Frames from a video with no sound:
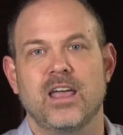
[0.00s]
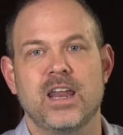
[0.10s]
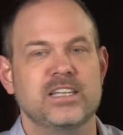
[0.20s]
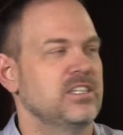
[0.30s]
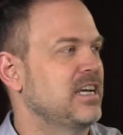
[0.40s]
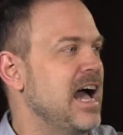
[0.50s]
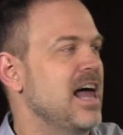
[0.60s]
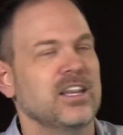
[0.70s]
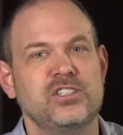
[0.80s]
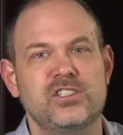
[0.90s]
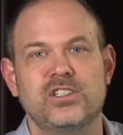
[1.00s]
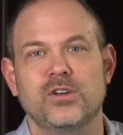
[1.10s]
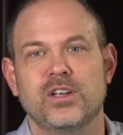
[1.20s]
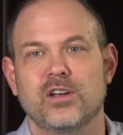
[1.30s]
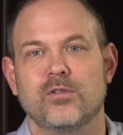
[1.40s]
And as a college
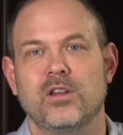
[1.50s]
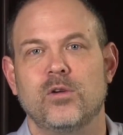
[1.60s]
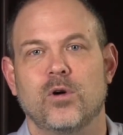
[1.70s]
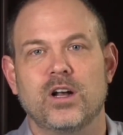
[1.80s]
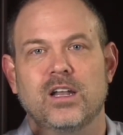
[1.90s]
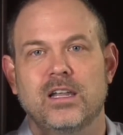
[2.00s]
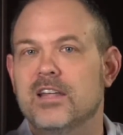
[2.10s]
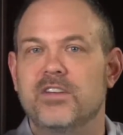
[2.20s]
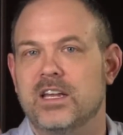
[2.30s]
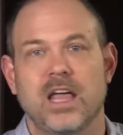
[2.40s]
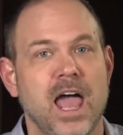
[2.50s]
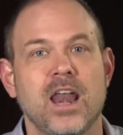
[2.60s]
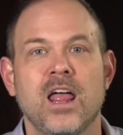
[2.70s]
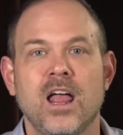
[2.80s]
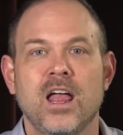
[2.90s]
student, you really weren't living
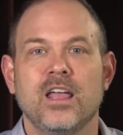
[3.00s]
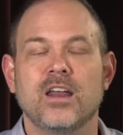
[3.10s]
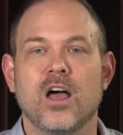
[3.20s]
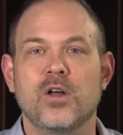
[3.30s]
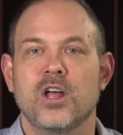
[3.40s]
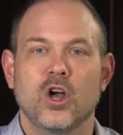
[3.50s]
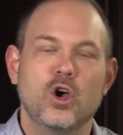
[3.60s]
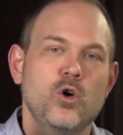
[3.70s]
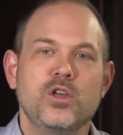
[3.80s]
yet. You know, and who